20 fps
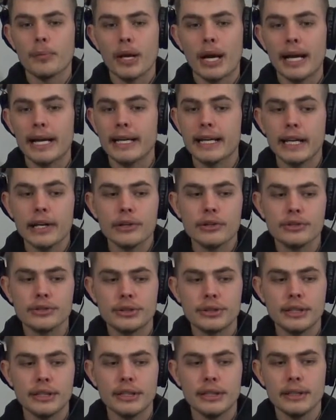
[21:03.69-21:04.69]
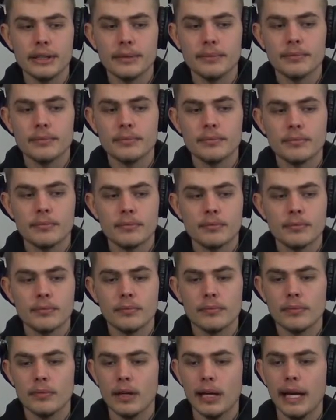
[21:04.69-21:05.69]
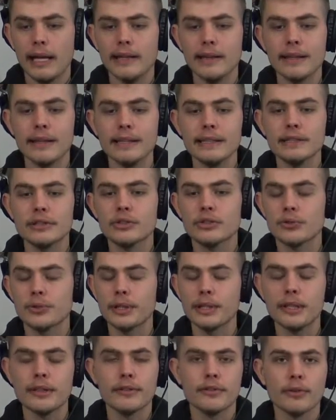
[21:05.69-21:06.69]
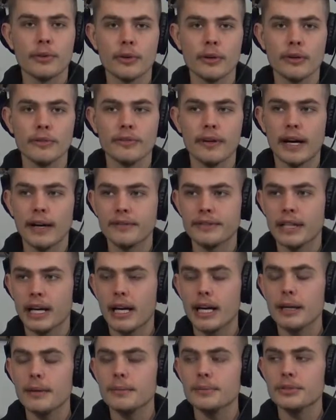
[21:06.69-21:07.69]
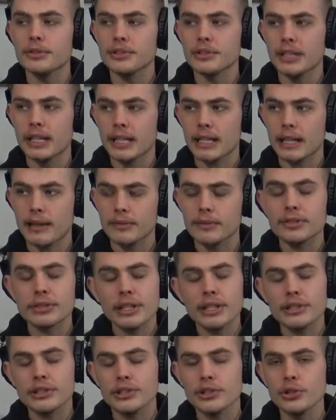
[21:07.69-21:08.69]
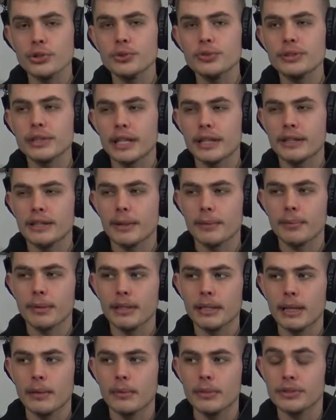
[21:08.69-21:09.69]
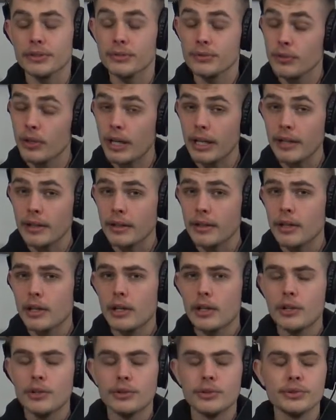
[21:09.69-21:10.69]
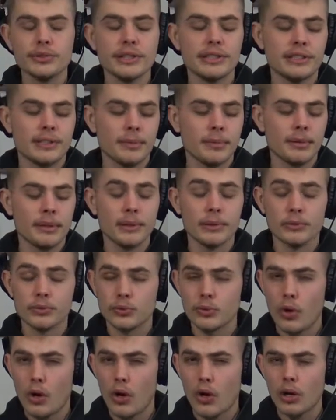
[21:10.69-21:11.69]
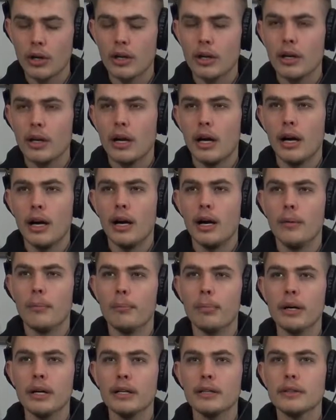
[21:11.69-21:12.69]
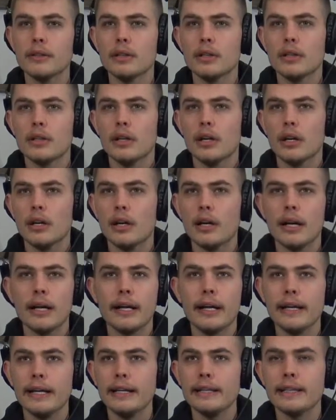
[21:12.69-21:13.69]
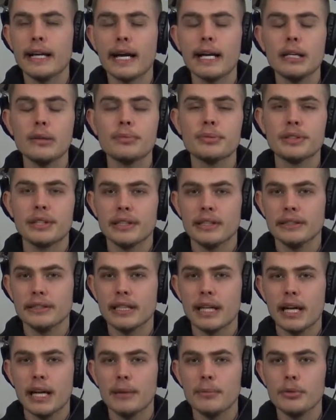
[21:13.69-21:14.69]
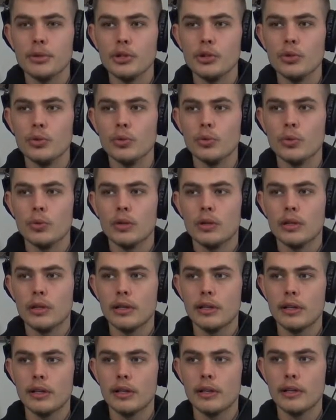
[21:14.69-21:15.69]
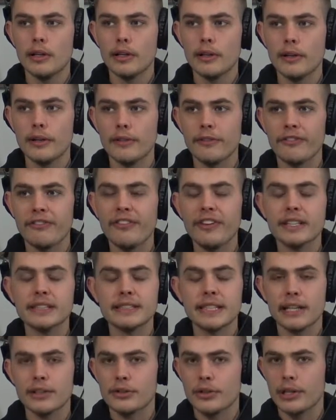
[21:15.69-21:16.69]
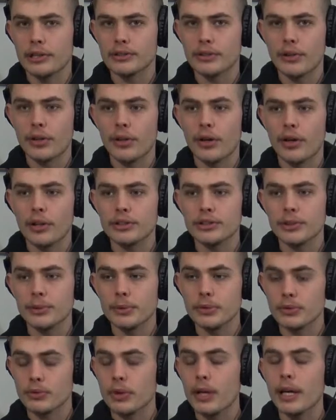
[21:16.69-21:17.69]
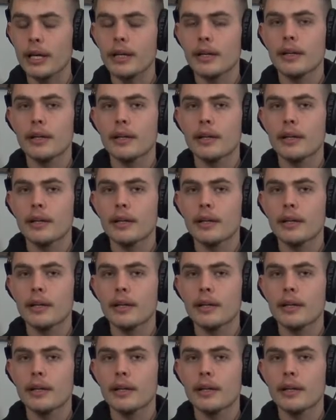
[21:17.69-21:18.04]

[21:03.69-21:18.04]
I guarantee at least 3 or 4 or 5 times during that conversation, you said something that wasn't right. You said something that was wrong. But 90% of the time, you fix that train of thought so it's right.